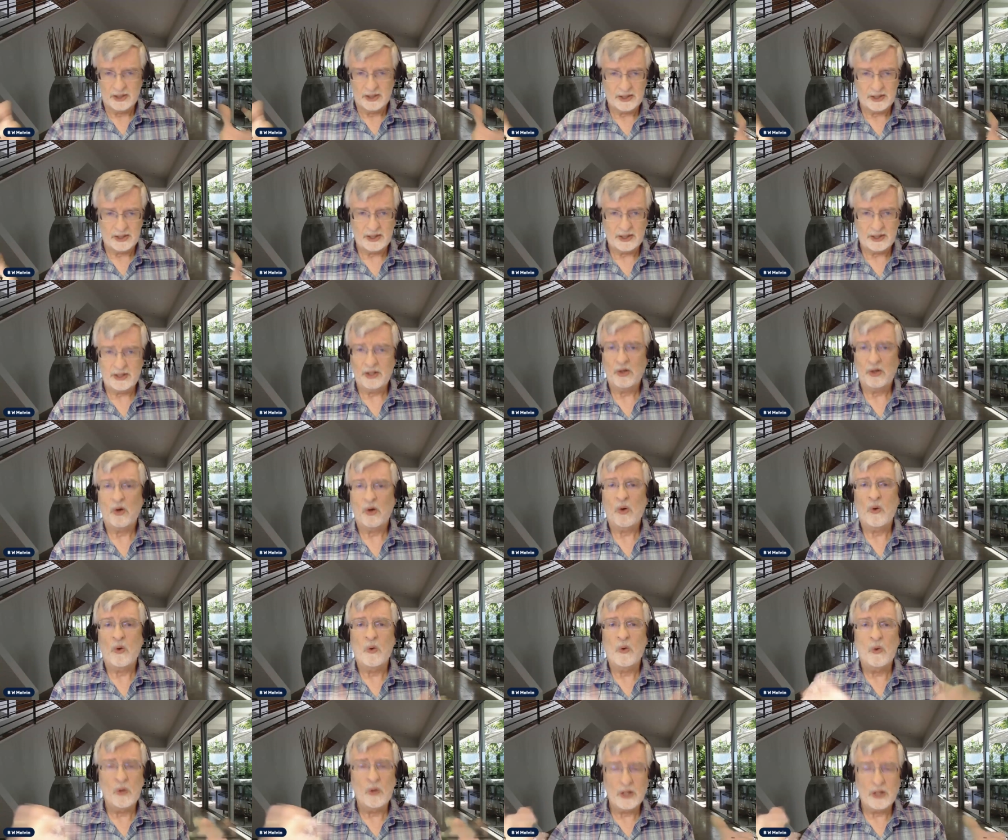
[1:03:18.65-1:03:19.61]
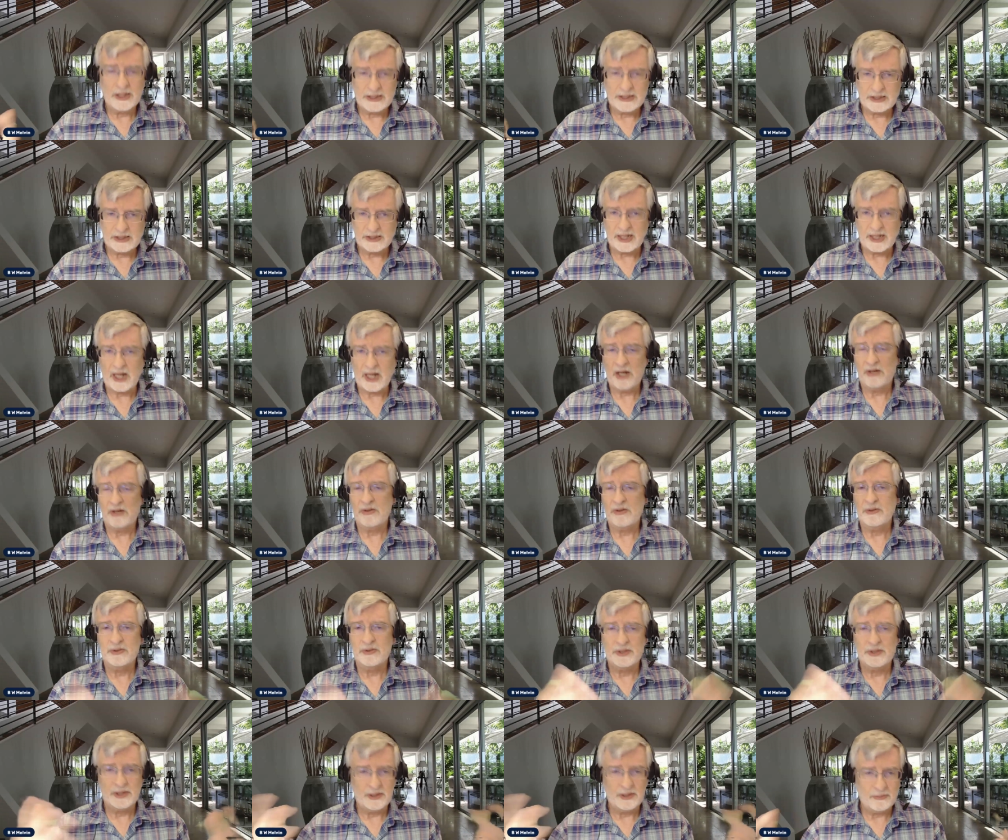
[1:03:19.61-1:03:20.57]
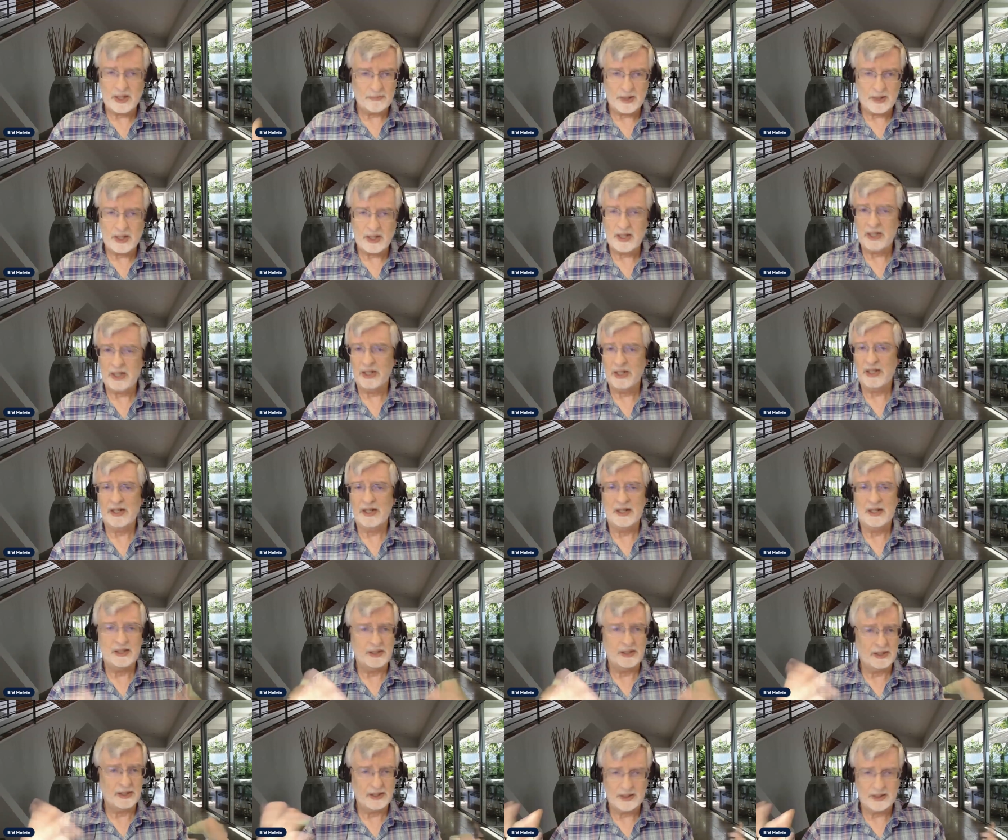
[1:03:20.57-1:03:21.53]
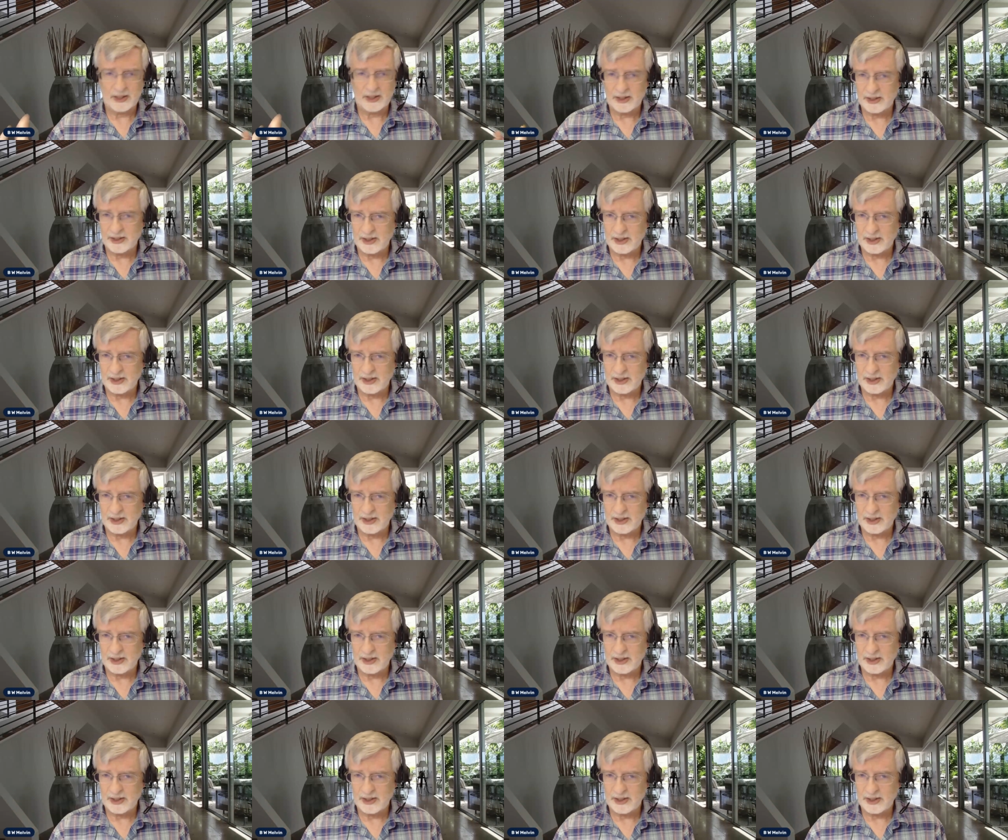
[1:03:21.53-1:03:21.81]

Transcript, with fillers: getting whole and sound in mind and, and,